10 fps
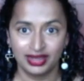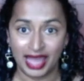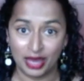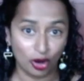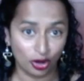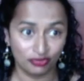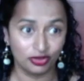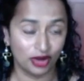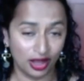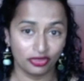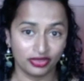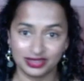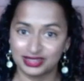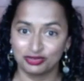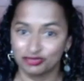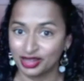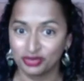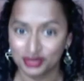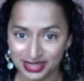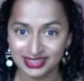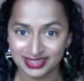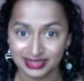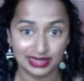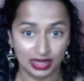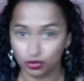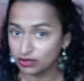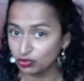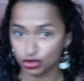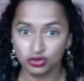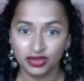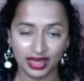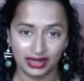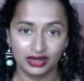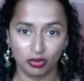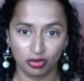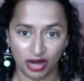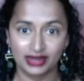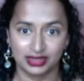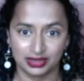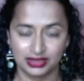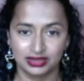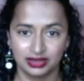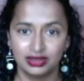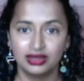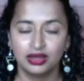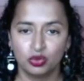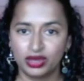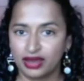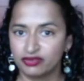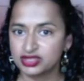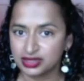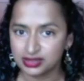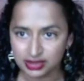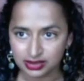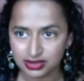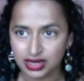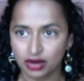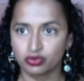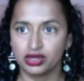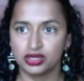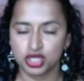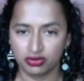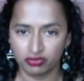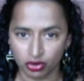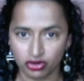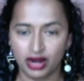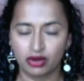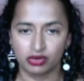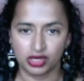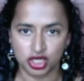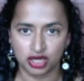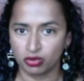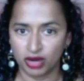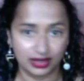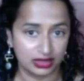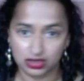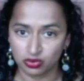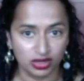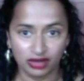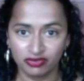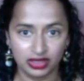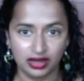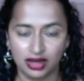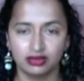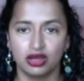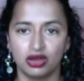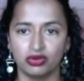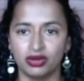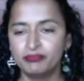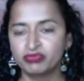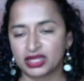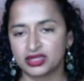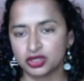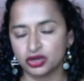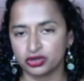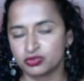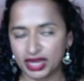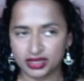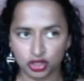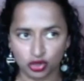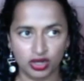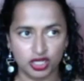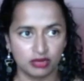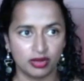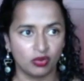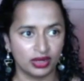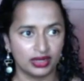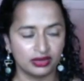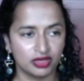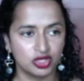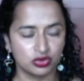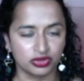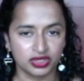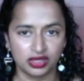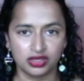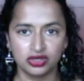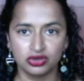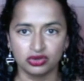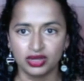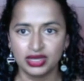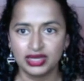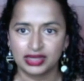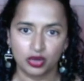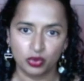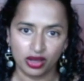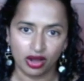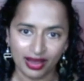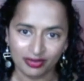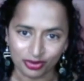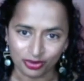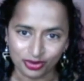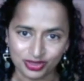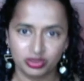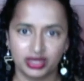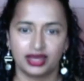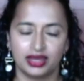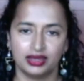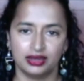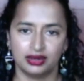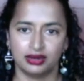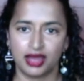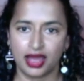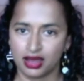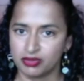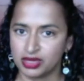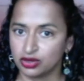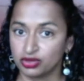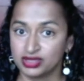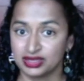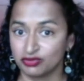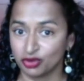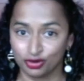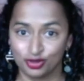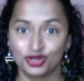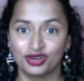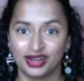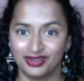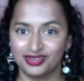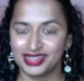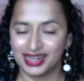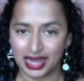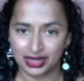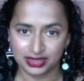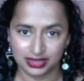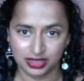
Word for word: And part of your health is to fill out the census. Like we, we're doing that in our practice. We have census outreach and voter outreach in our practice, and we're definitely not alone. And so, back to your question about what individuals can do, like we all have a role to play in um, increasing voter turnout and access to